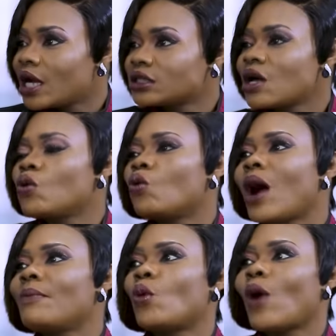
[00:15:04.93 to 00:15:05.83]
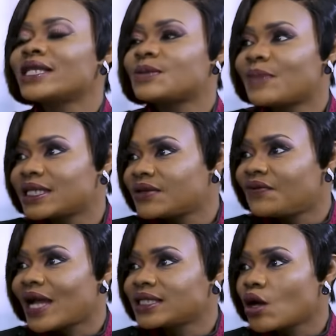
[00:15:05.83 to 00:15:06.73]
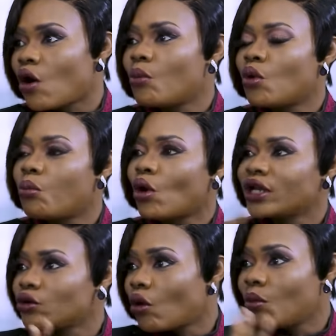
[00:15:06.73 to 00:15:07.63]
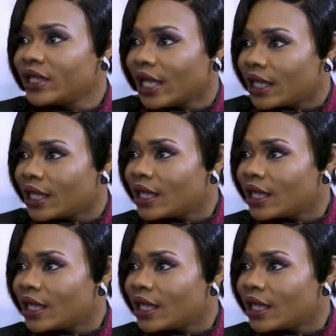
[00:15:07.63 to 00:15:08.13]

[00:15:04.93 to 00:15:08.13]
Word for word: What is our what specifies a homo bonin or moye?